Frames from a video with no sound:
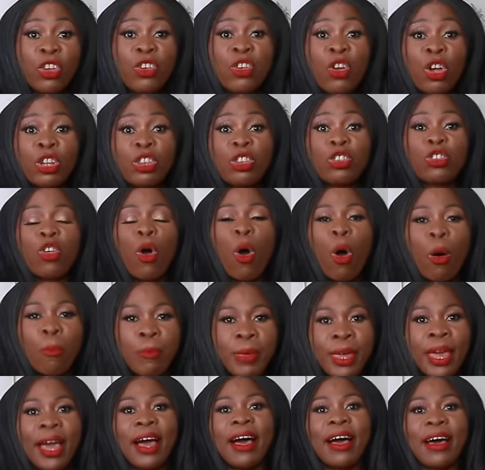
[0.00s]
your
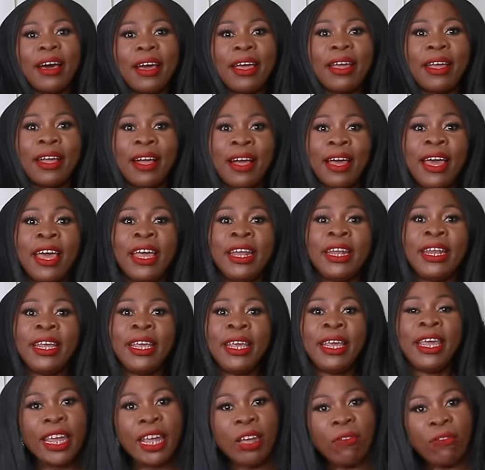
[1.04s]
tummy area and
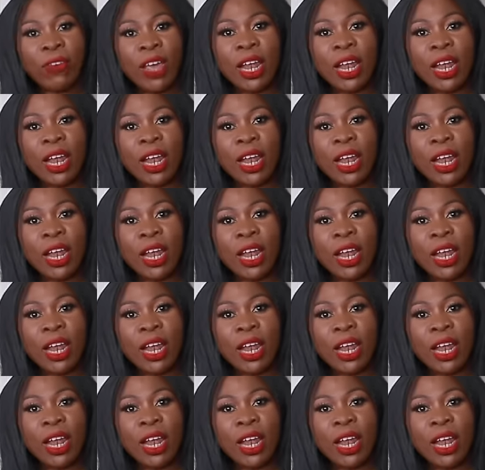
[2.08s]
it gives